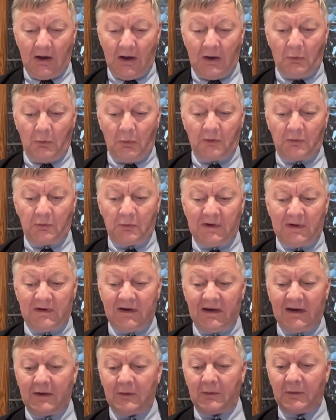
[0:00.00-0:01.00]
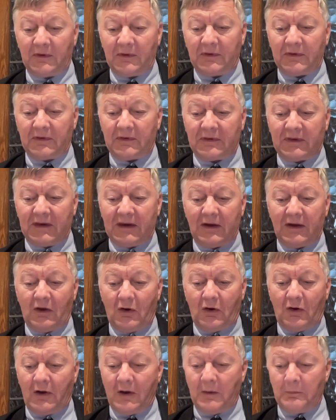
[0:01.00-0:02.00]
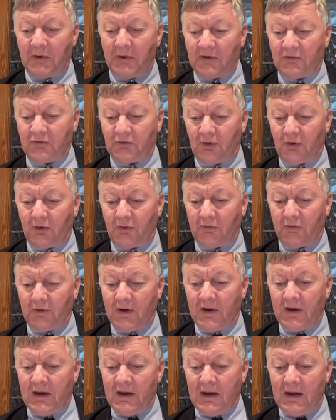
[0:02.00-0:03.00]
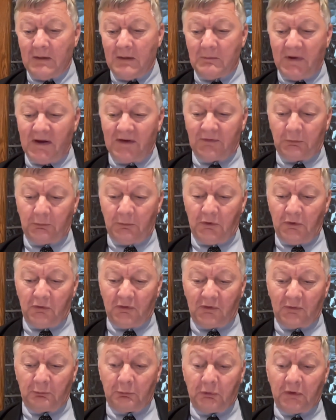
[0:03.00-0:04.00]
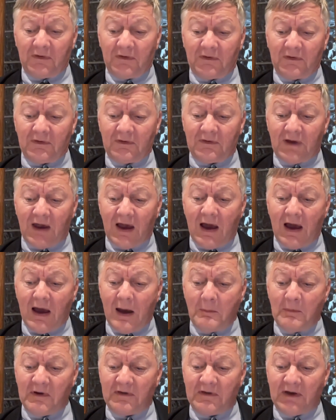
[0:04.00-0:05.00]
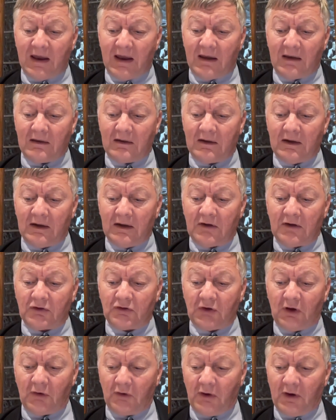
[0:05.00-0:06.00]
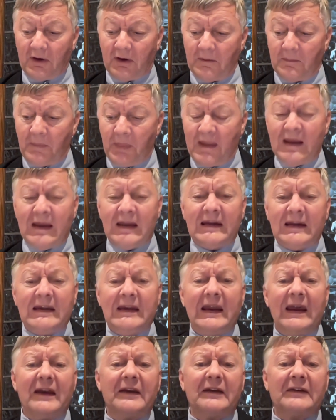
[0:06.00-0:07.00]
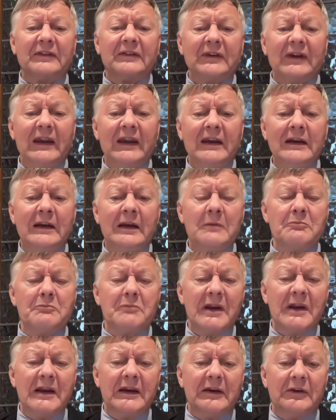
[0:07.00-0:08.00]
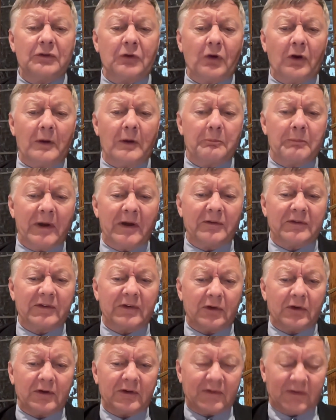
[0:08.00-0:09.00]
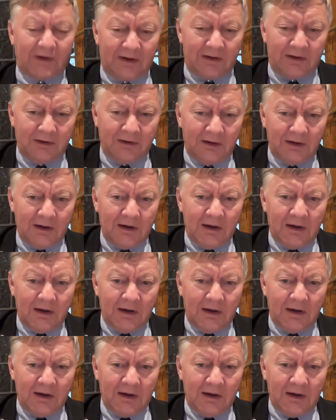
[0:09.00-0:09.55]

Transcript: what we're dealing with, there are a bunch of mass murderers. President Ahmed al-Sharaa, he had a $10 million bounty on his head